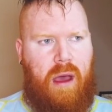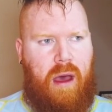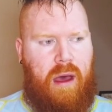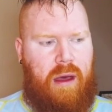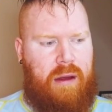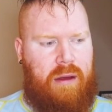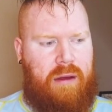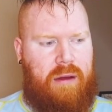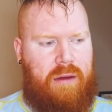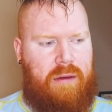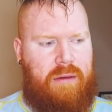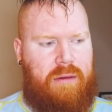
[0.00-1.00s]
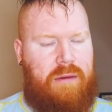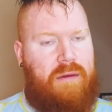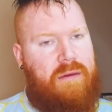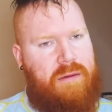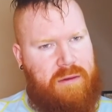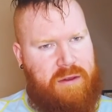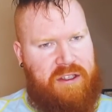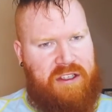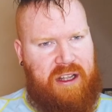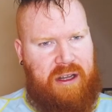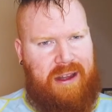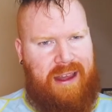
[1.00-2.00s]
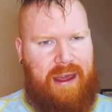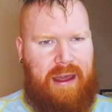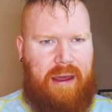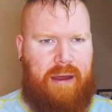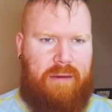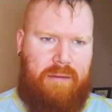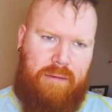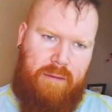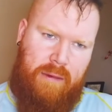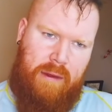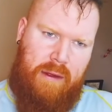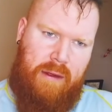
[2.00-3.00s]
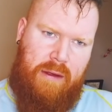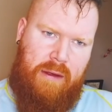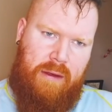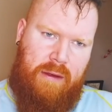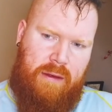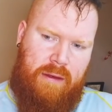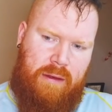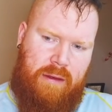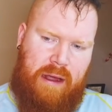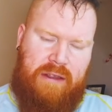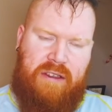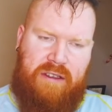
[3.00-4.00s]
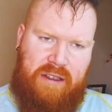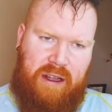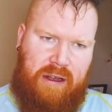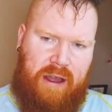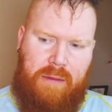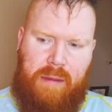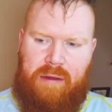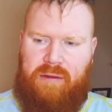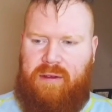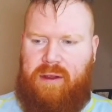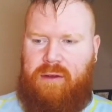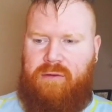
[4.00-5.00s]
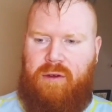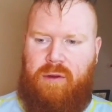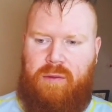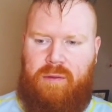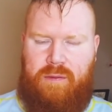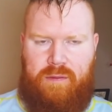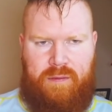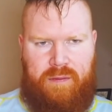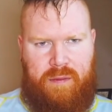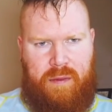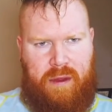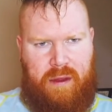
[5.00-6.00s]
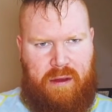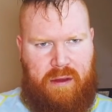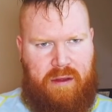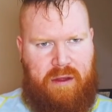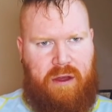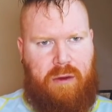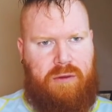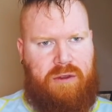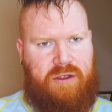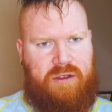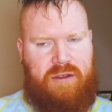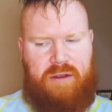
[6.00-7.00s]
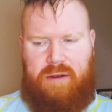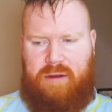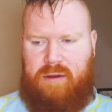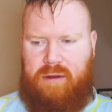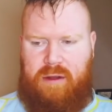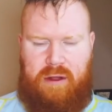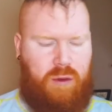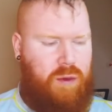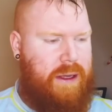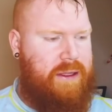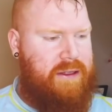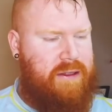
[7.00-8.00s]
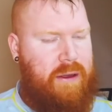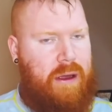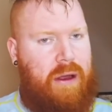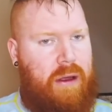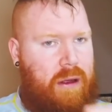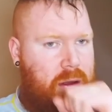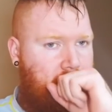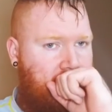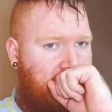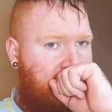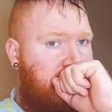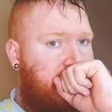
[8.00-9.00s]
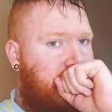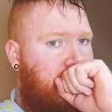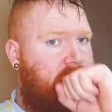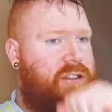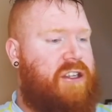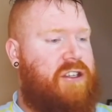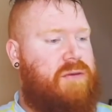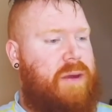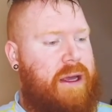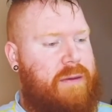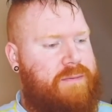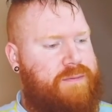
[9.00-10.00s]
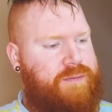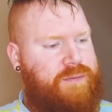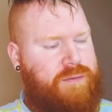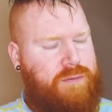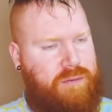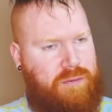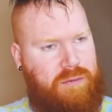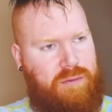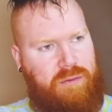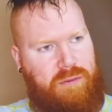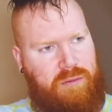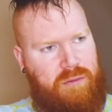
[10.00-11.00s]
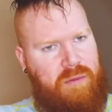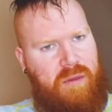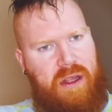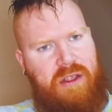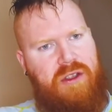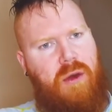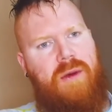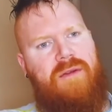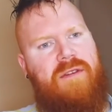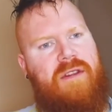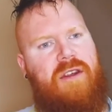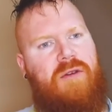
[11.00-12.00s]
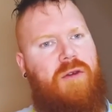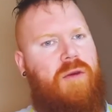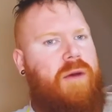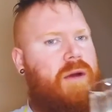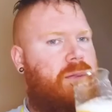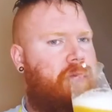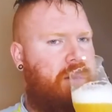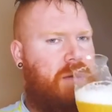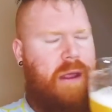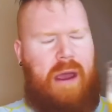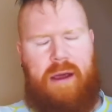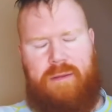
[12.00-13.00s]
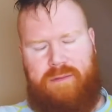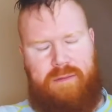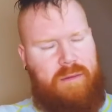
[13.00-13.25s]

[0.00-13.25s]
and silky. Has a silky mouthfeel from the oats and the wheat. Excuse me. It's going for the aroma. The